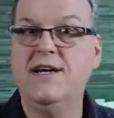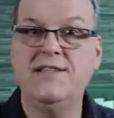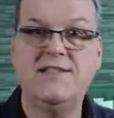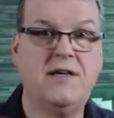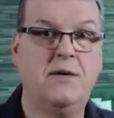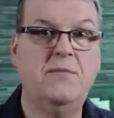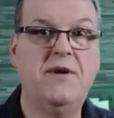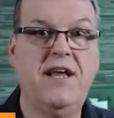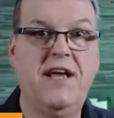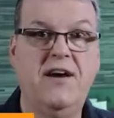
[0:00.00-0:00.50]

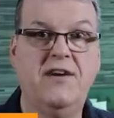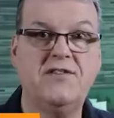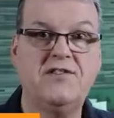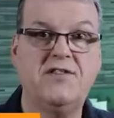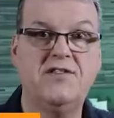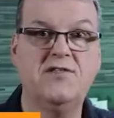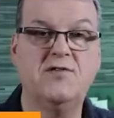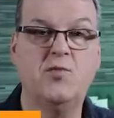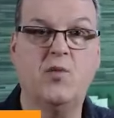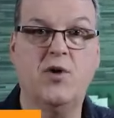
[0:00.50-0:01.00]
somebody
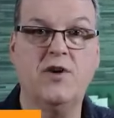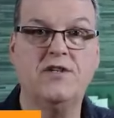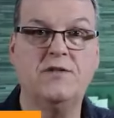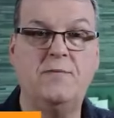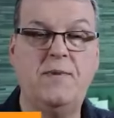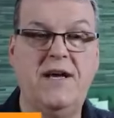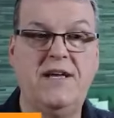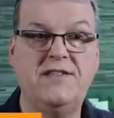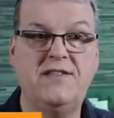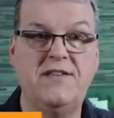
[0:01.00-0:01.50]
else's
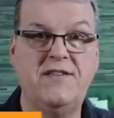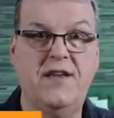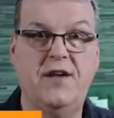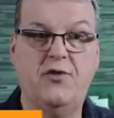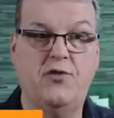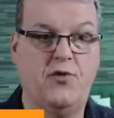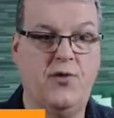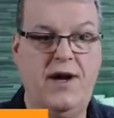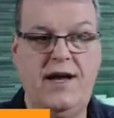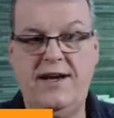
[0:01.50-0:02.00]
workspace and
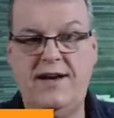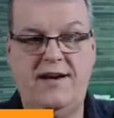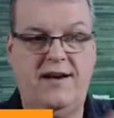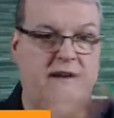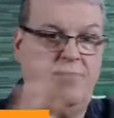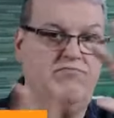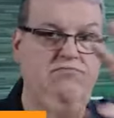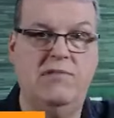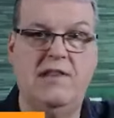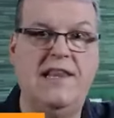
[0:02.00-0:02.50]
they created
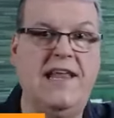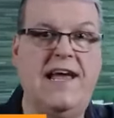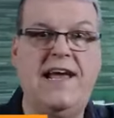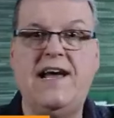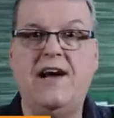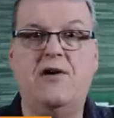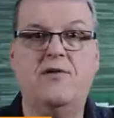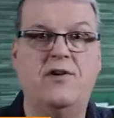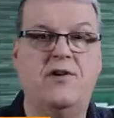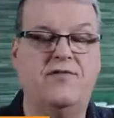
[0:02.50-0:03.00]
a
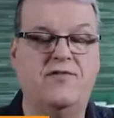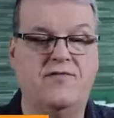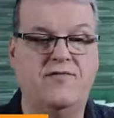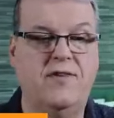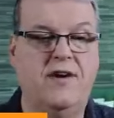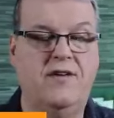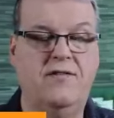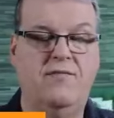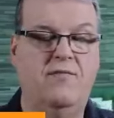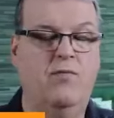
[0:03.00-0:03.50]
layout of
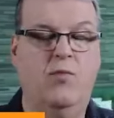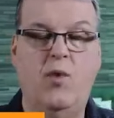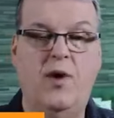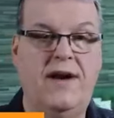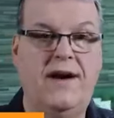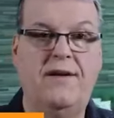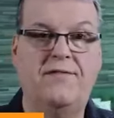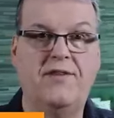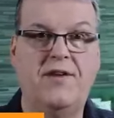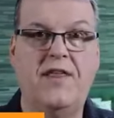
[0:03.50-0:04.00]

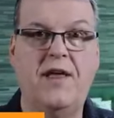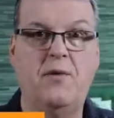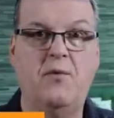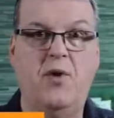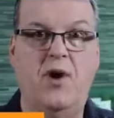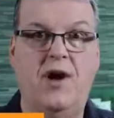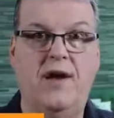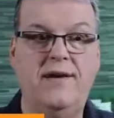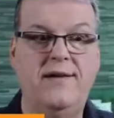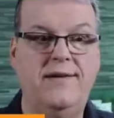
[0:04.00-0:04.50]
whatever they
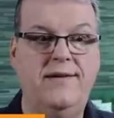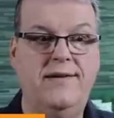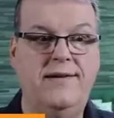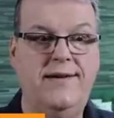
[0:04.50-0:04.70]
want.